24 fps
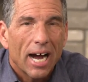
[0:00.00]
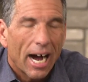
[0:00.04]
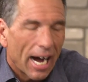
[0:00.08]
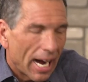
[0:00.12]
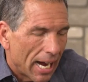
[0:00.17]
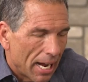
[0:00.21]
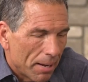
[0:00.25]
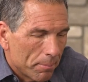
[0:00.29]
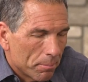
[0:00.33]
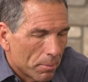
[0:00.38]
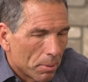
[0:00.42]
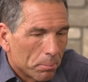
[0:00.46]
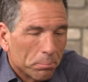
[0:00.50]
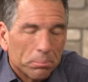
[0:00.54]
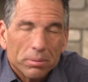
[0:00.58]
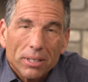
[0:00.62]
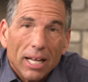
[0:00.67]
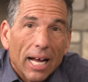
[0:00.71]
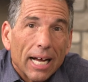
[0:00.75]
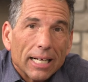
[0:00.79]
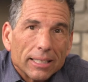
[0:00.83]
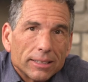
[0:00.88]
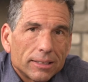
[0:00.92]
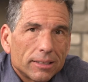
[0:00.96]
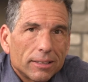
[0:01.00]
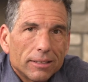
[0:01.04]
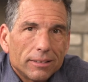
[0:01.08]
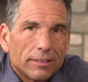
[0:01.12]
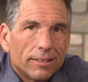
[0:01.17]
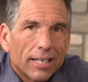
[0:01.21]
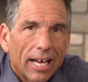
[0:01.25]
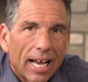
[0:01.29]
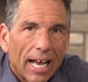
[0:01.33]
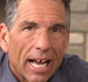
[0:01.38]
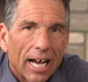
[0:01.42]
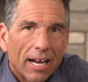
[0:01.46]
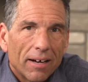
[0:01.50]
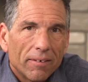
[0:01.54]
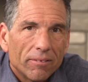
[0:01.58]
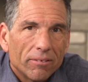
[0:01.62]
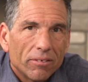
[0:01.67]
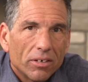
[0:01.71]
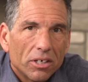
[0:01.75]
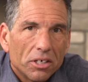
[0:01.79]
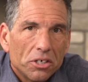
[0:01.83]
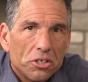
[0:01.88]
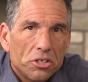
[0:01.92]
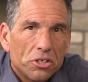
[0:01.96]
I'm blessed to
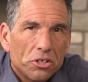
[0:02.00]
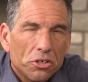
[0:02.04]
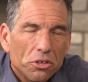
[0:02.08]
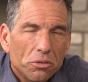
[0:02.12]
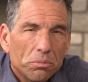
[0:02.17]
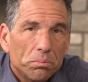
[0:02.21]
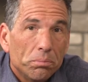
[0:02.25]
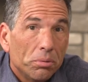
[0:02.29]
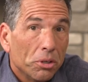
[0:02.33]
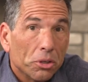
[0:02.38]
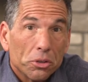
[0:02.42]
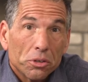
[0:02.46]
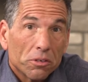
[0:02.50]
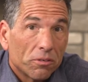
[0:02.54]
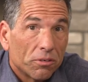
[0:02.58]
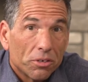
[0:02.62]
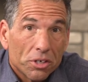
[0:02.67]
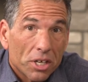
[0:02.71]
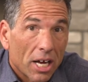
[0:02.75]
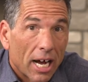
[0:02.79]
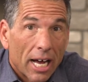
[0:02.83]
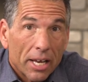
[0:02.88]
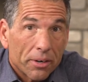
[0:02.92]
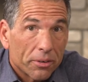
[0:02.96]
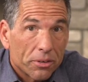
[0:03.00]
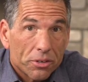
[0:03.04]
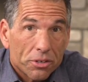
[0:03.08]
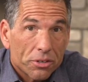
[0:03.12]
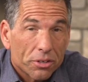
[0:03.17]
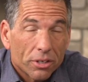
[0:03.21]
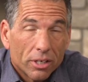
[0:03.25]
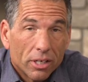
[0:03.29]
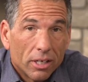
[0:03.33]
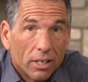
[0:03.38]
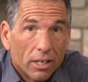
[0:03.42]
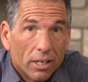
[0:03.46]
have two beautiful daughters.